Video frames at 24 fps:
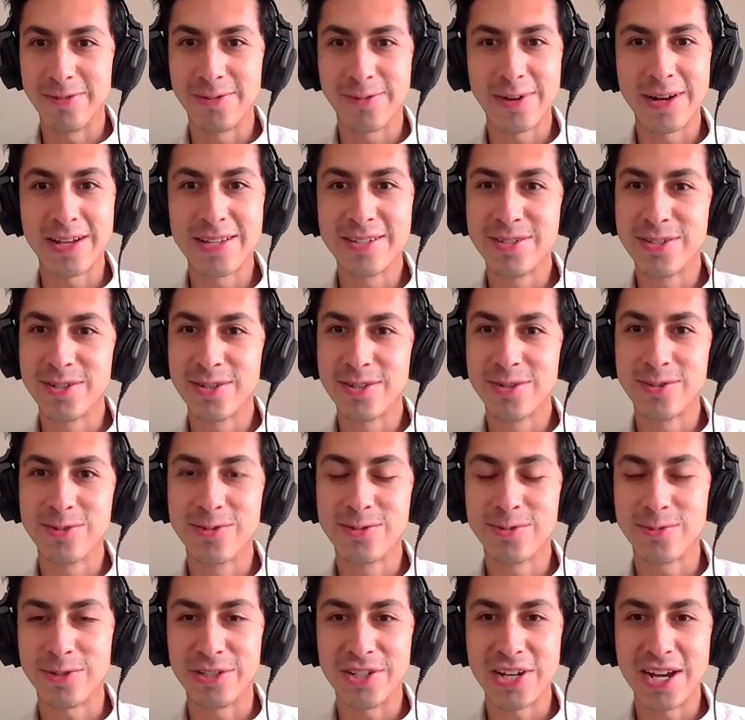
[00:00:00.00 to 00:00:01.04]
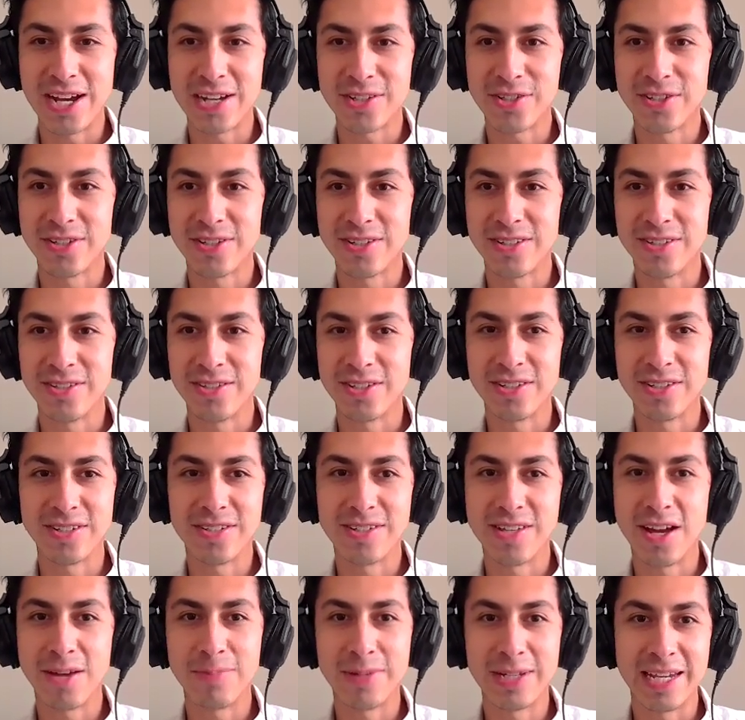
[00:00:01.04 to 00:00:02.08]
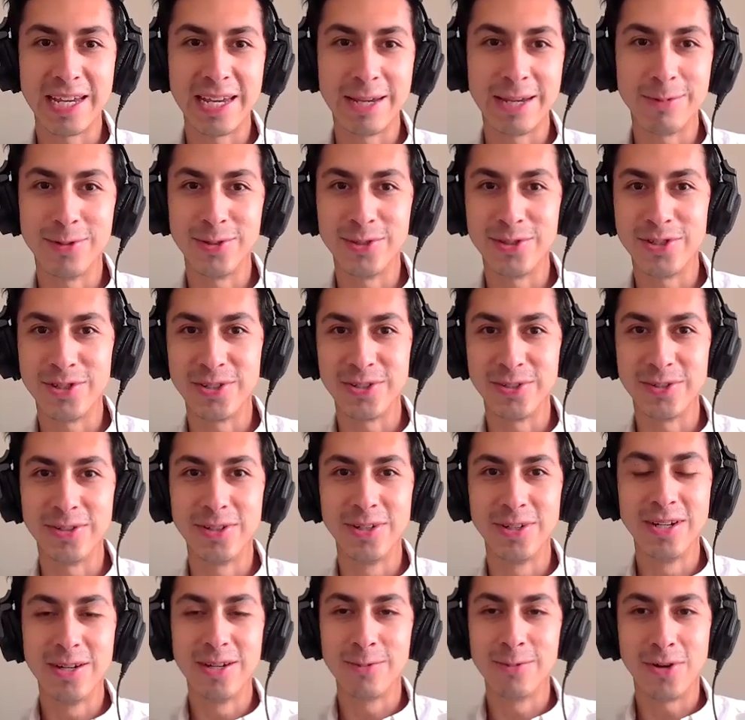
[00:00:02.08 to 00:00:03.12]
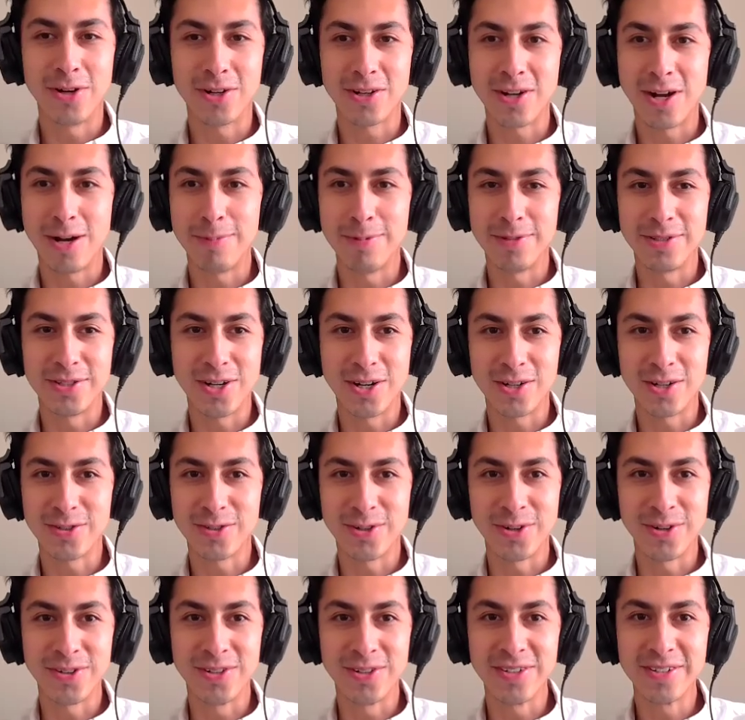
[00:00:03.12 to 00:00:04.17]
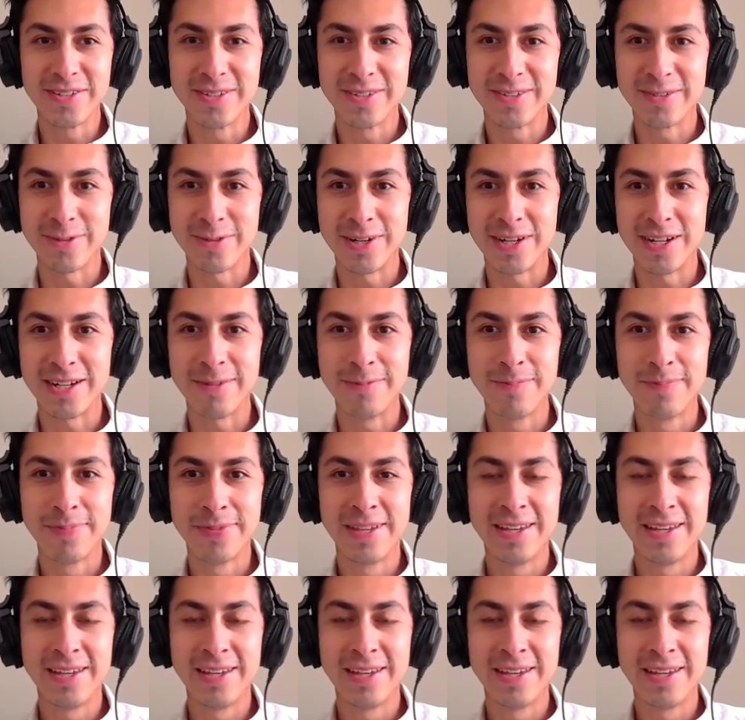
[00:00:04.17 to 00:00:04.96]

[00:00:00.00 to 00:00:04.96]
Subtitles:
Friend zones, rejections, just not being able to walk up and talk to girls, right?